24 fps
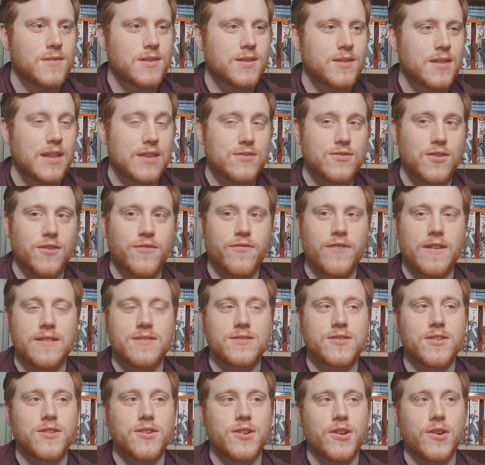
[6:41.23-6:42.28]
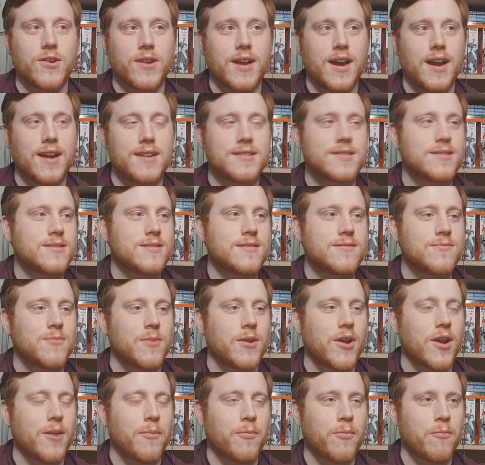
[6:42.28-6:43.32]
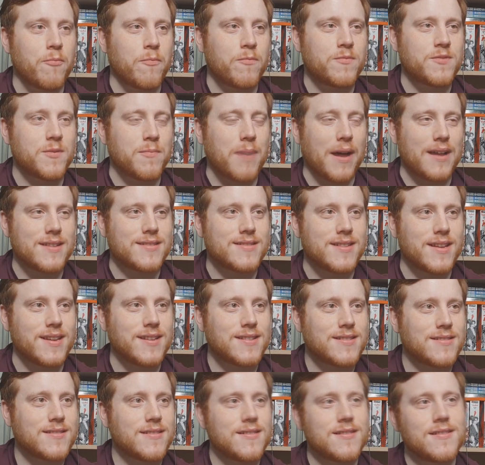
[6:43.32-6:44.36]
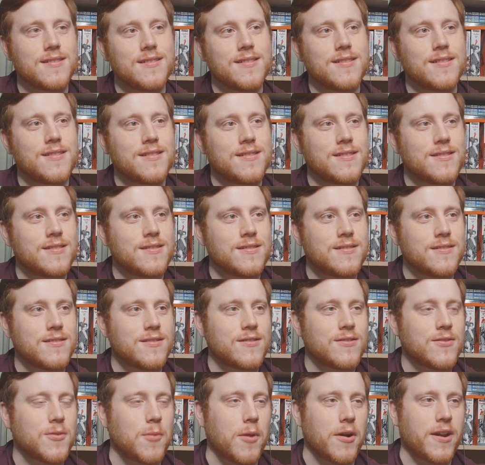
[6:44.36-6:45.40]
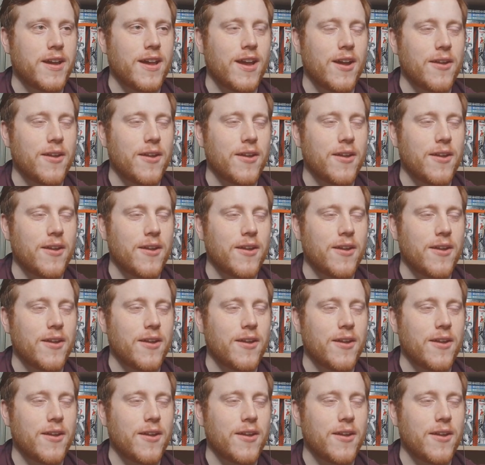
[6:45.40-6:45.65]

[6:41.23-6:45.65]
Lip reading: That's not a friend zone, no, guys. So we're going to surpass this. Go on, Keo.